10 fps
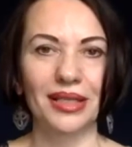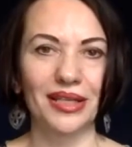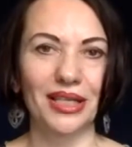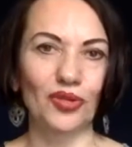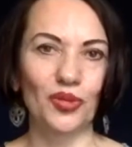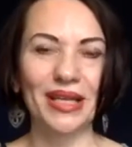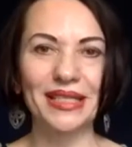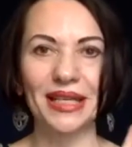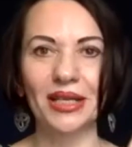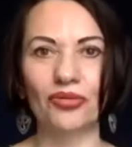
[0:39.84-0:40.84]
It was
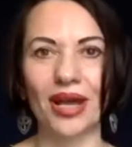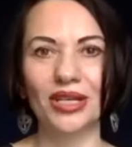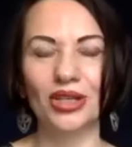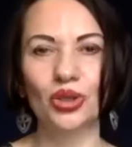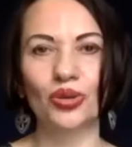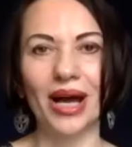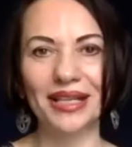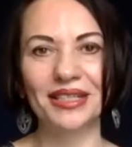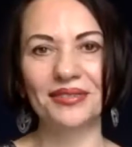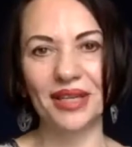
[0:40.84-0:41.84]
basically red to
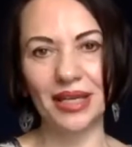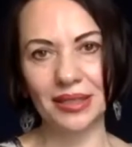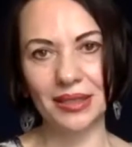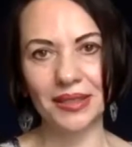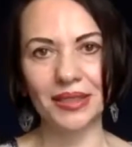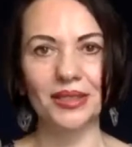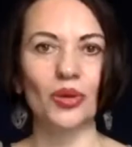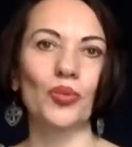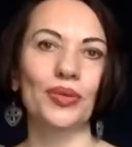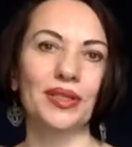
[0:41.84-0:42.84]
activate and then the
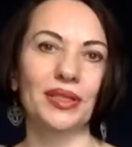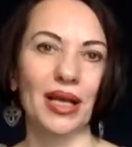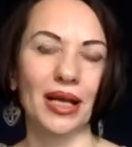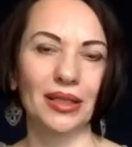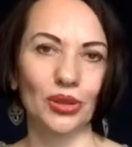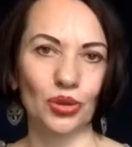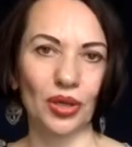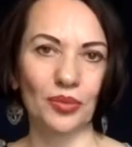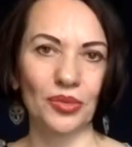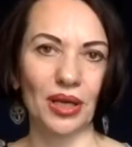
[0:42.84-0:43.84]
opposite color to
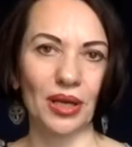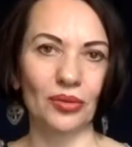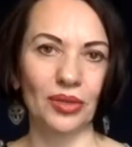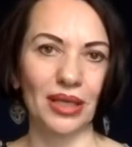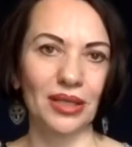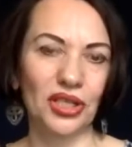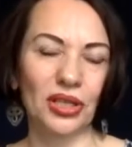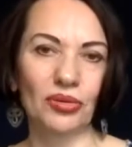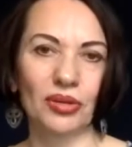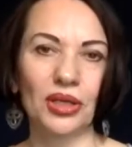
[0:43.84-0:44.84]
come down. And
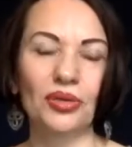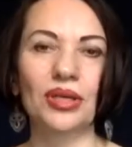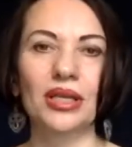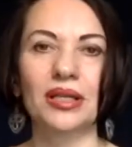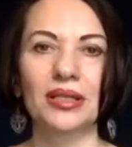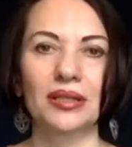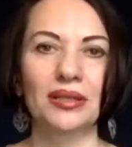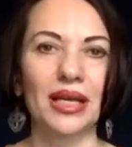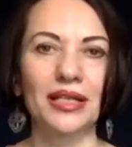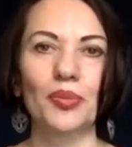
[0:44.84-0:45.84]
generally green is a
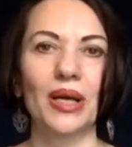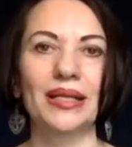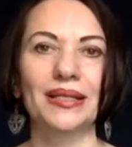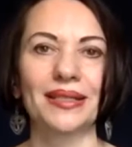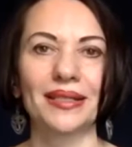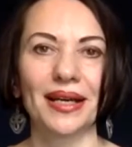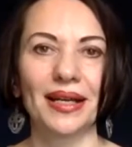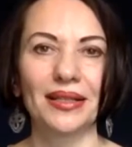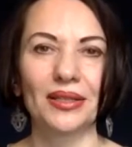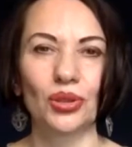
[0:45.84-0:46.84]
nice balancing
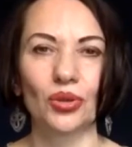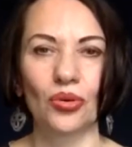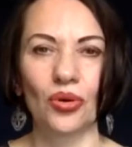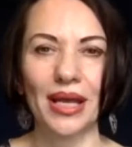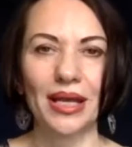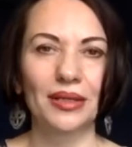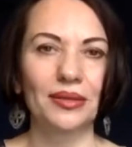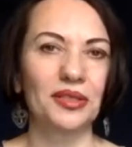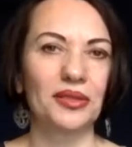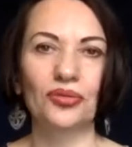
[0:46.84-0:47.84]
color, so
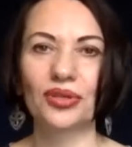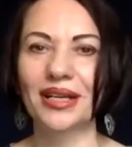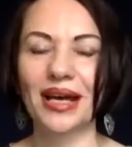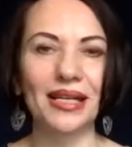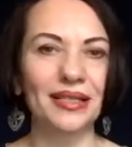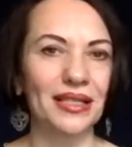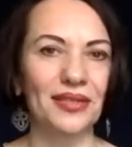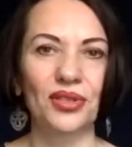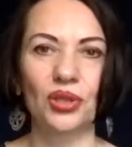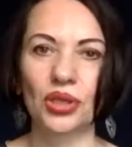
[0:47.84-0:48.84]
regardless if
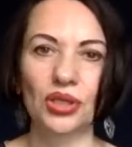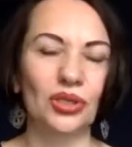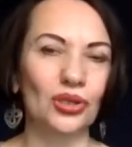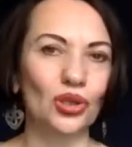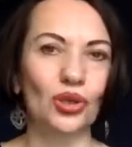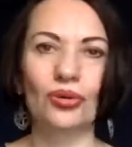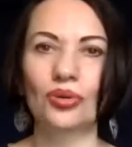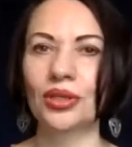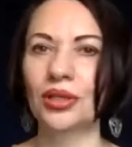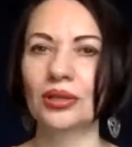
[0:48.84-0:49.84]
situation is
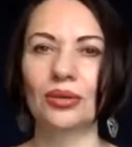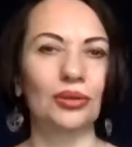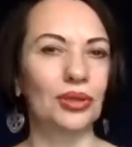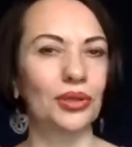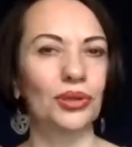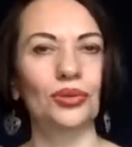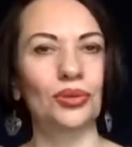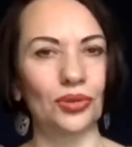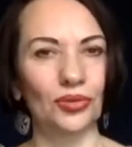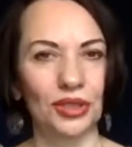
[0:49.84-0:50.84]
chronic or acute
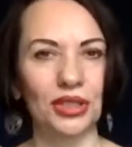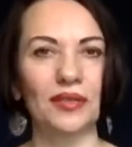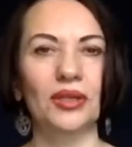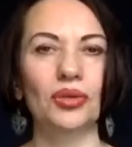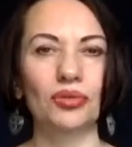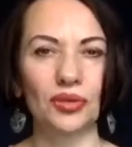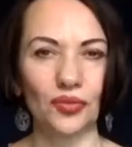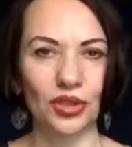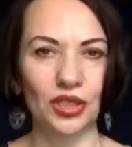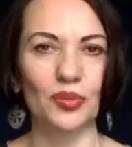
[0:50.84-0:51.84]
or whatever, green
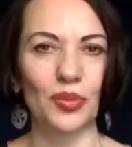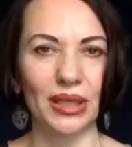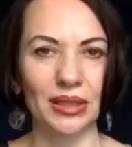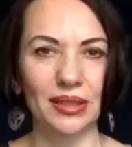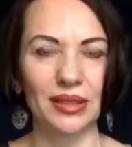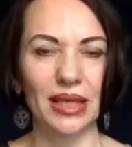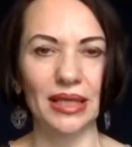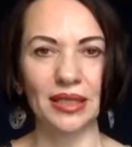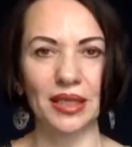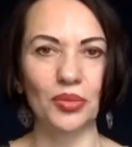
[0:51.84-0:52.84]
would just balance. And
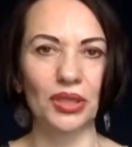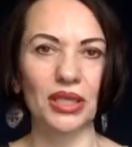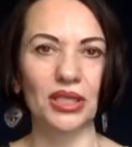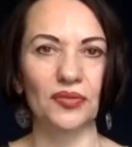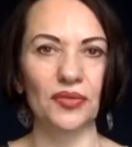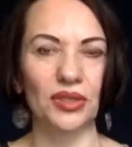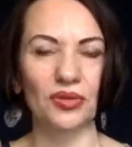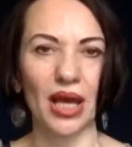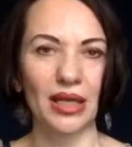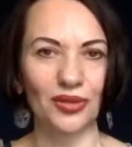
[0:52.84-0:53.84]
in combination with
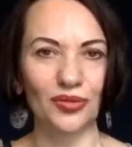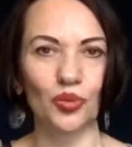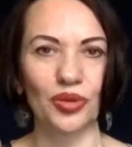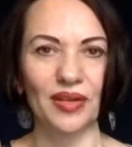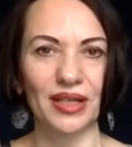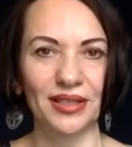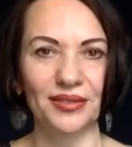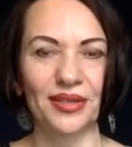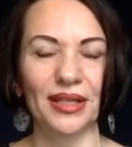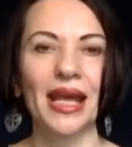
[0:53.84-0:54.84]
red, it would provide an
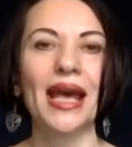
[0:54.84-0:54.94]
effect.